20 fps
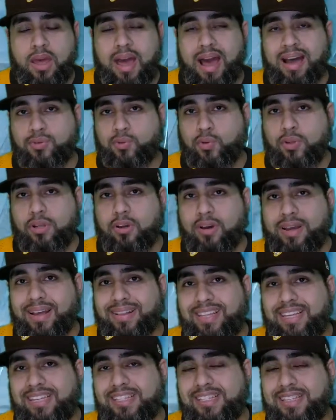As we look
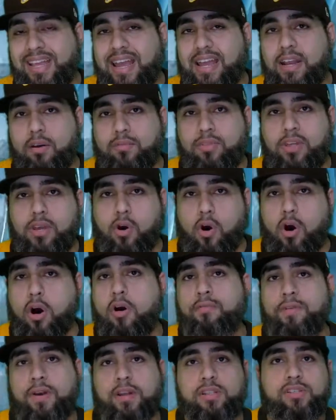at the state of the
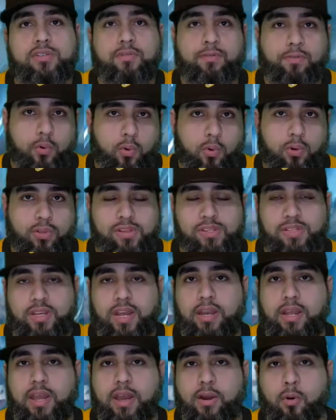offense for the
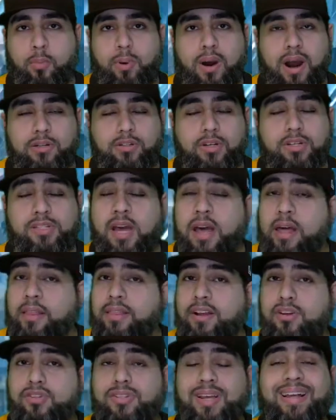San Diego Padres,
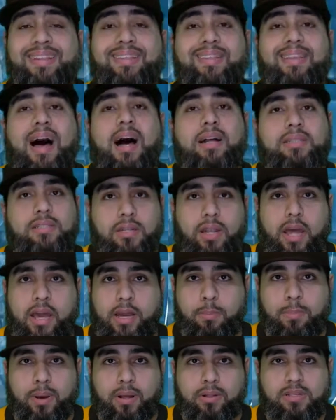there's a lot to
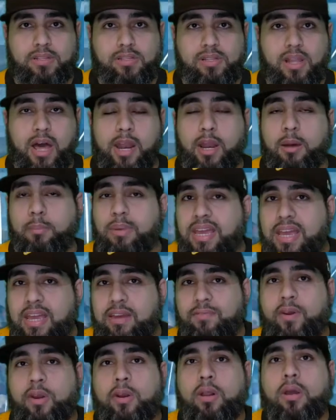like about this lineup,
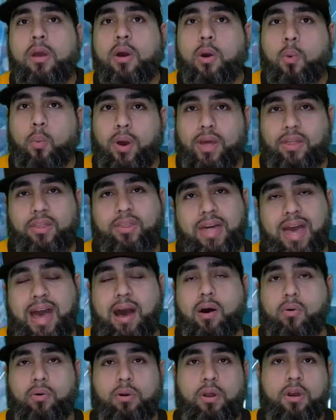even
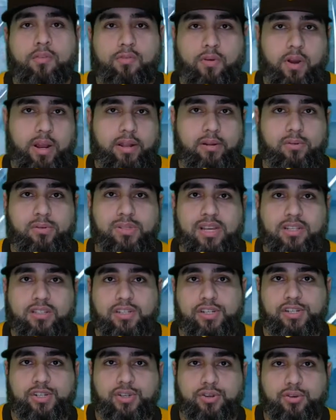without Fernando
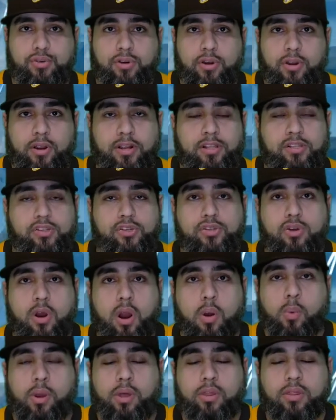Tatis Jr. in it to
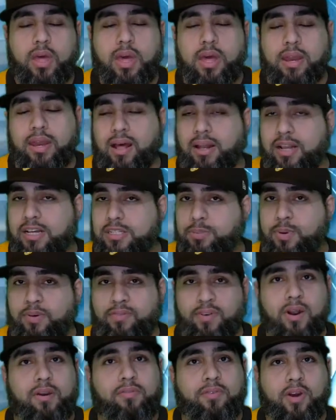start with. Now, let's be
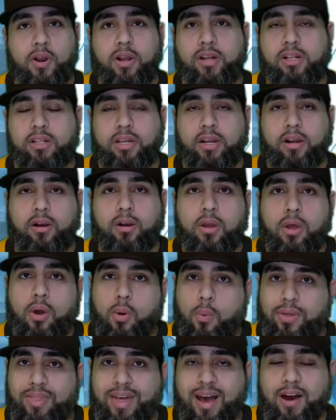very, very clear.
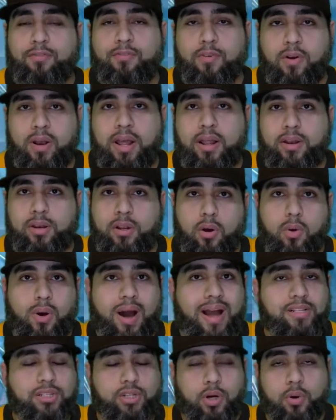Without Fernando,
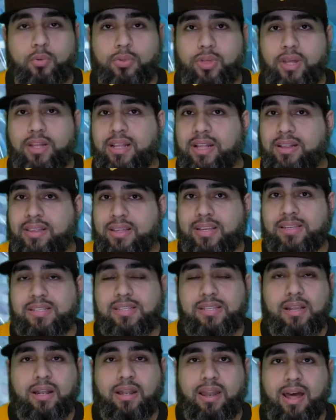I don't think that
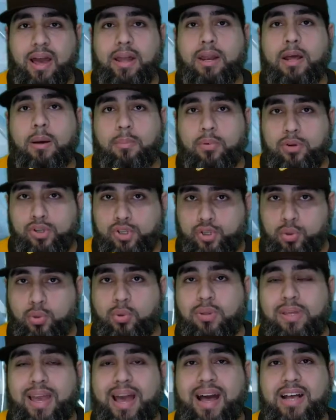this lineup
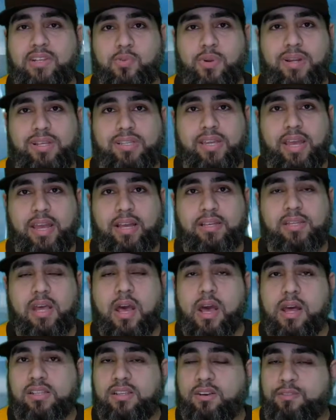truly has what it takes
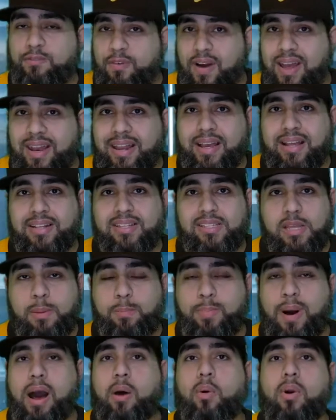to fight against the
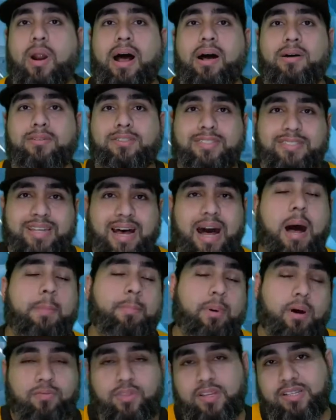powerhouse
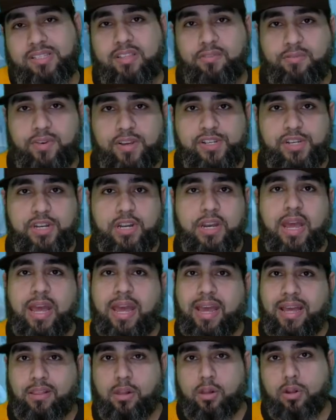top of this division
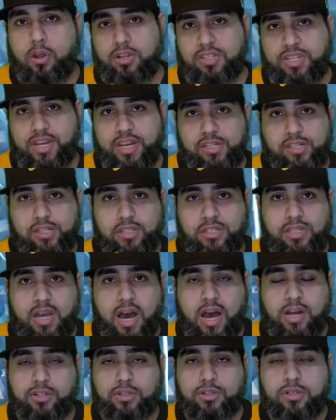in the Los Angeles
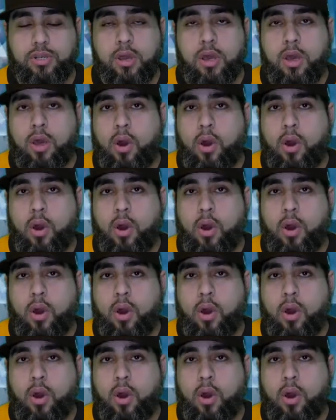Dodgers.